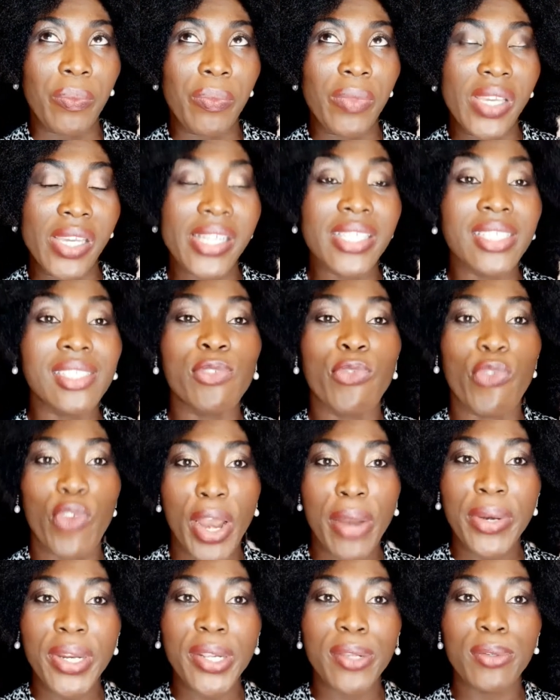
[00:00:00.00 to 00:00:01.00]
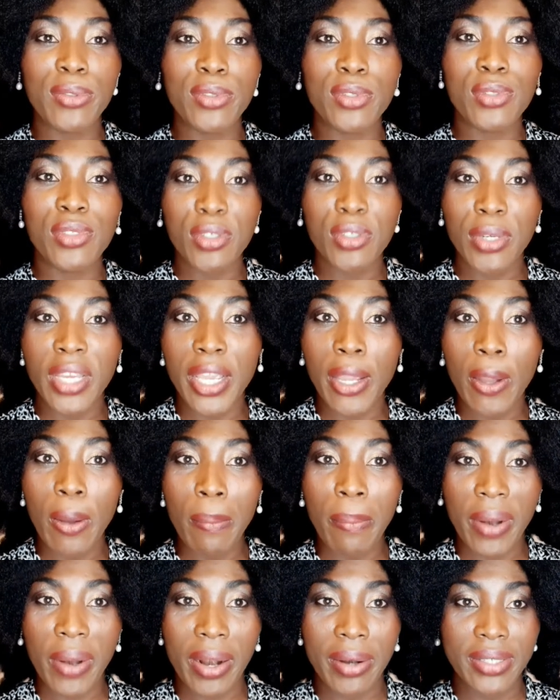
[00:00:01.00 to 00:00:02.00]
it is very good to do a
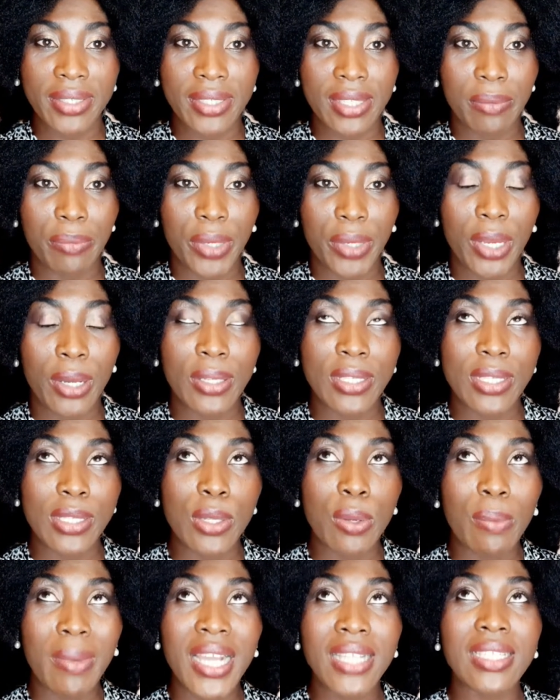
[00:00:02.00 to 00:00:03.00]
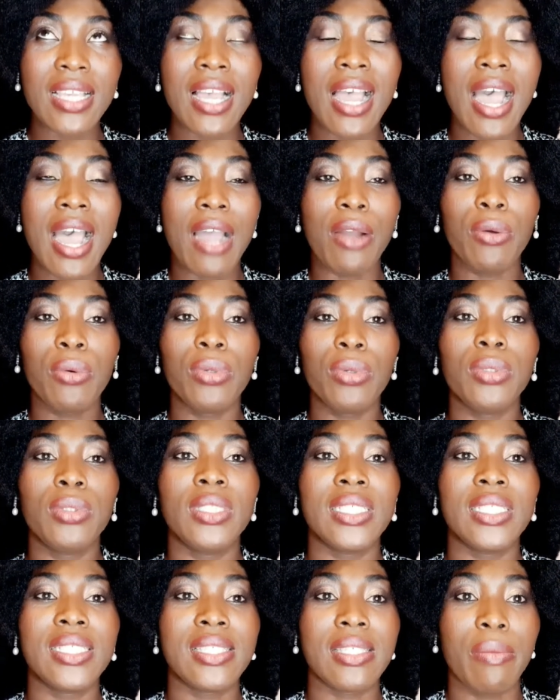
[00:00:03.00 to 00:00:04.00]
comparison, because no matter how good
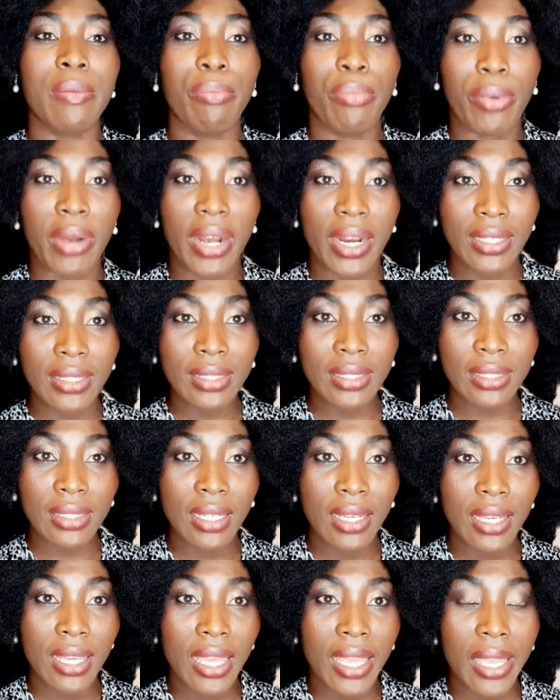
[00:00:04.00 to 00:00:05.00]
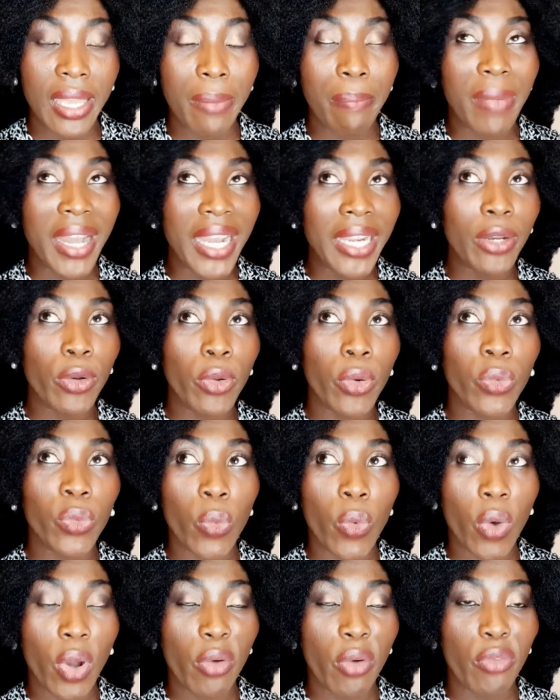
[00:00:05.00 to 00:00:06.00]
is a brand, it might not
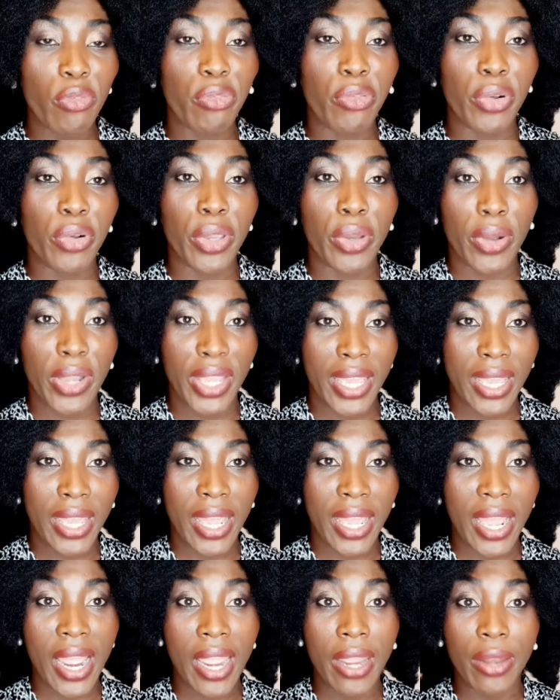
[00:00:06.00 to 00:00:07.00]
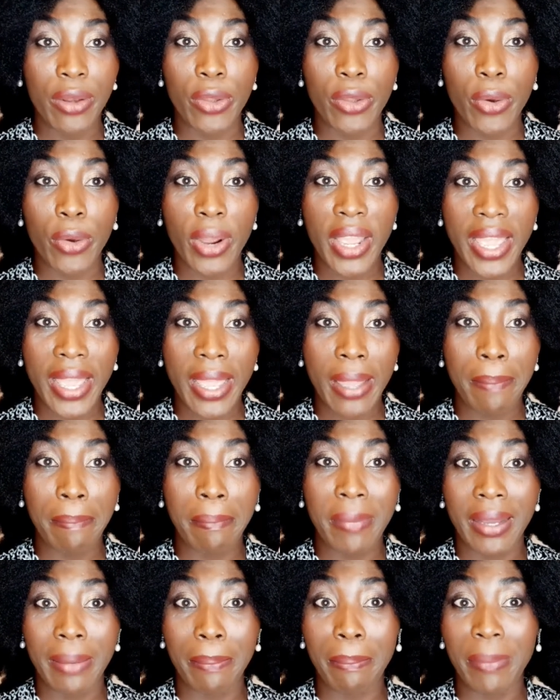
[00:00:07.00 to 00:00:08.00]
work for your hair and your hair
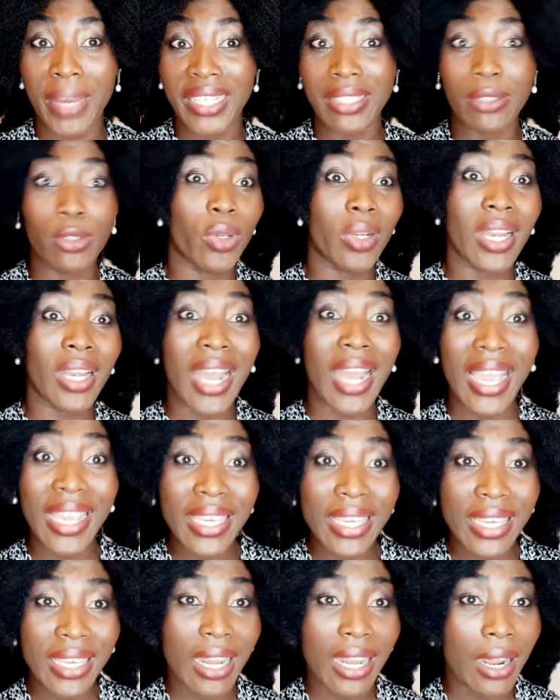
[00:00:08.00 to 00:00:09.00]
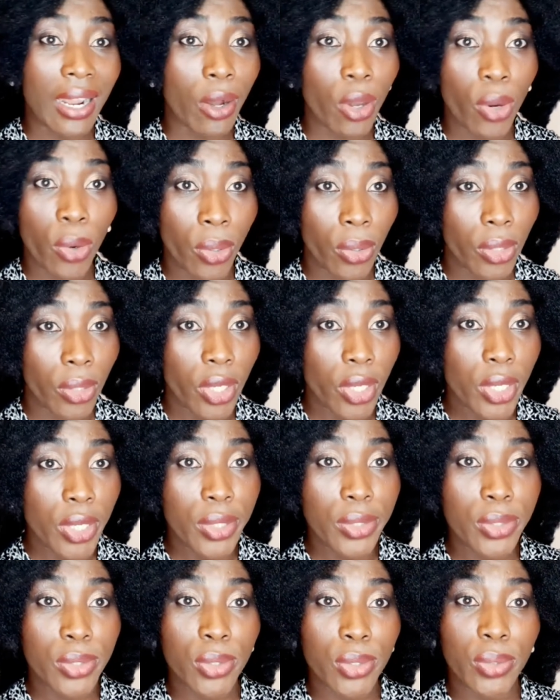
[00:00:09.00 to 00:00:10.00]
might not like it at all.
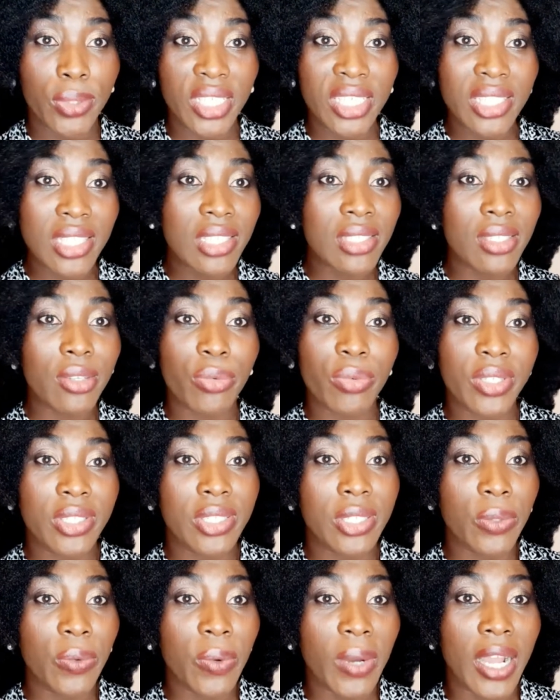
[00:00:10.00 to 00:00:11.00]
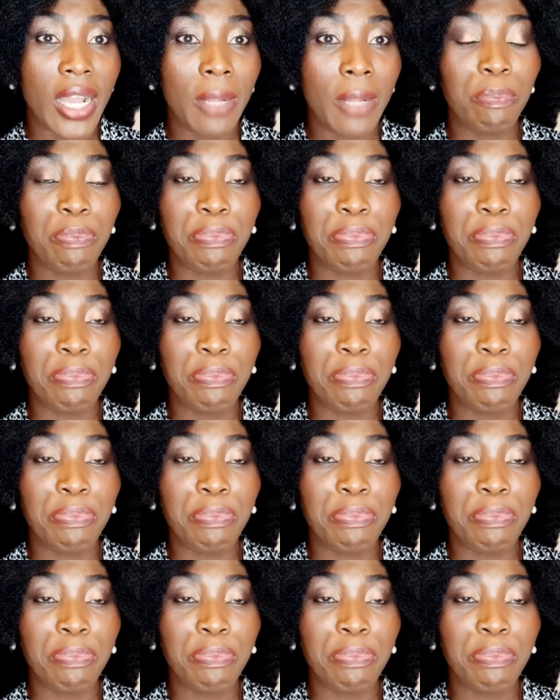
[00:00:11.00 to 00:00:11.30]
So this is the reason why